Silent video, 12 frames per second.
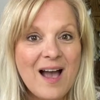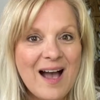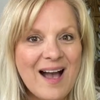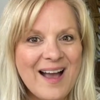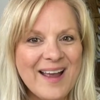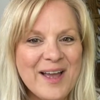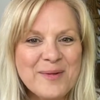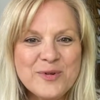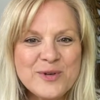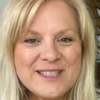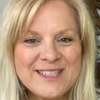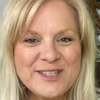Hi, I'm
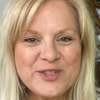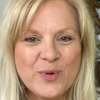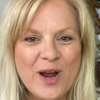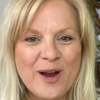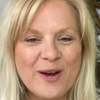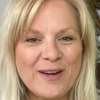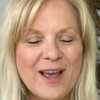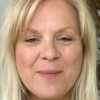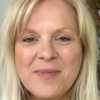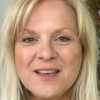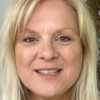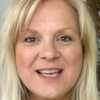Kristen Dwyer, and I'm
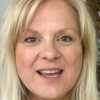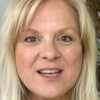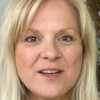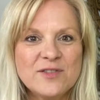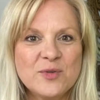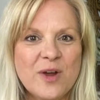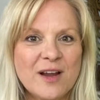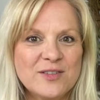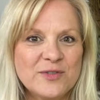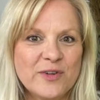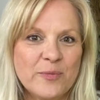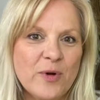the Executive
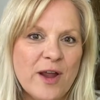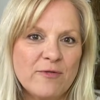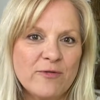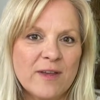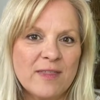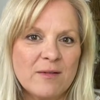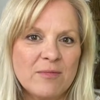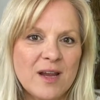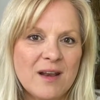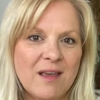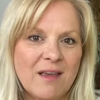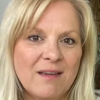Director of Brain Friendly
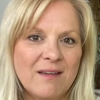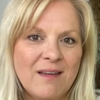Reading.